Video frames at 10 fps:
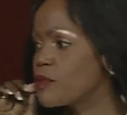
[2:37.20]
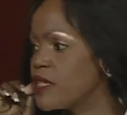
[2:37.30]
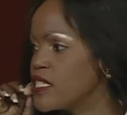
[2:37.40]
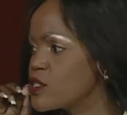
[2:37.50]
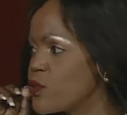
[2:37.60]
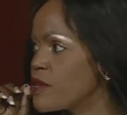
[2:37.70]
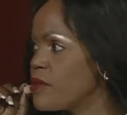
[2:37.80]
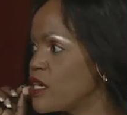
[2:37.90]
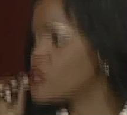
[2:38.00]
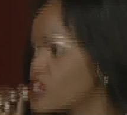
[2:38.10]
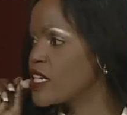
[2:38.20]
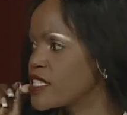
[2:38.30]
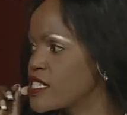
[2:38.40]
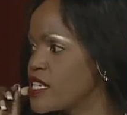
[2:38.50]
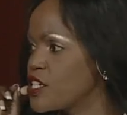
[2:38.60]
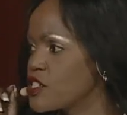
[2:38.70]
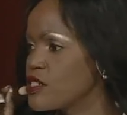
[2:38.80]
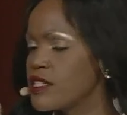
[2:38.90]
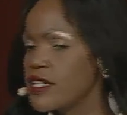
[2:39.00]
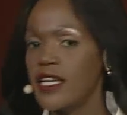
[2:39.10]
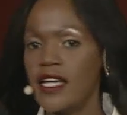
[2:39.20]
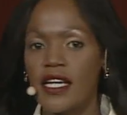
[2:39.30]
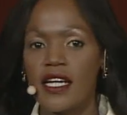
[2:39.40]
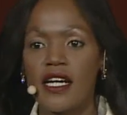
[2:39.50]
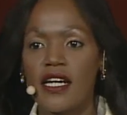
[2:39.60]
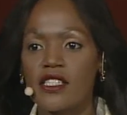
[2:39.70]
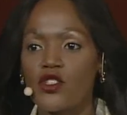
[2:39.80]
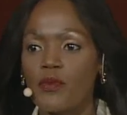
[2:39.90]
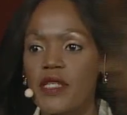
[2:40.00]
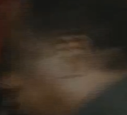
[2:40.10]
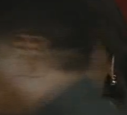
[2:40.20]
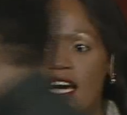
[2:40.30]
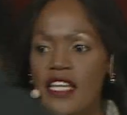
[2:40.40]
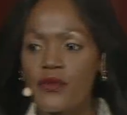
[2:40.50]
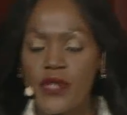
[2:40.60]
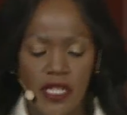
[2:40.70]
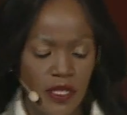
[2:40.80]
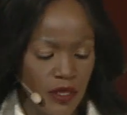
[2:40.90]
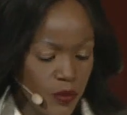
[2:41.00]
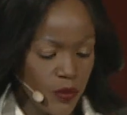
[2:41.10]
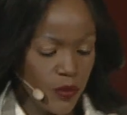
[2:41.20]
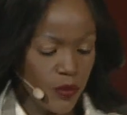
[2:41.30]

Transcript: please. We're about to start the session. Do please gather in. We're going to